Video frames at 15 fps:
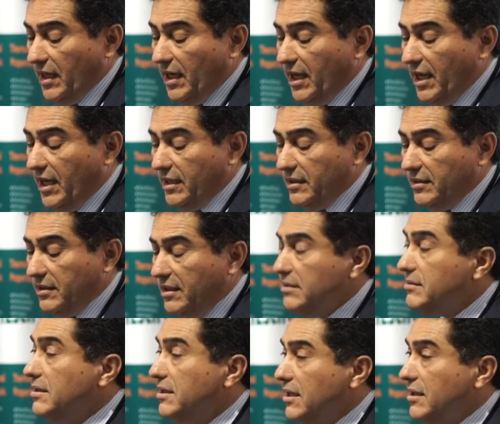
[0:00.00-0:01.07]
and
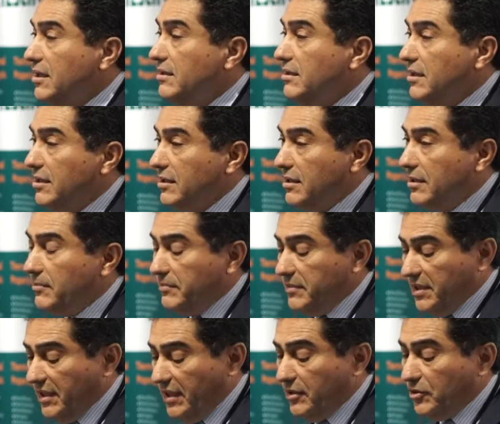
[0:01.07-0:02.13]
then
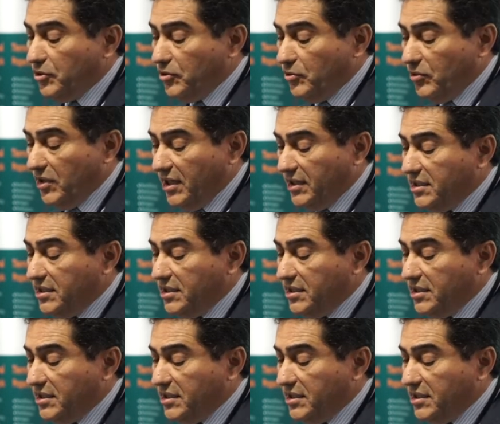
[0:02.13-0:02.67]
get into